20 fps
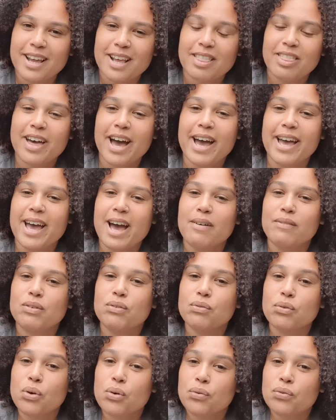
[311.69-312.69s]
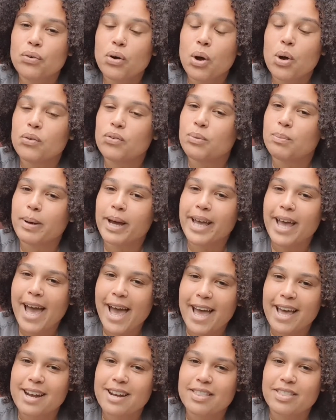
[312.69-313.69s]
that I have a roof over my
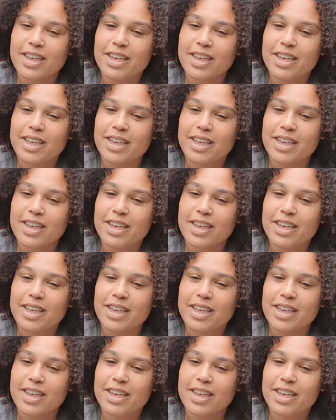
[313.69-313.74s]
head,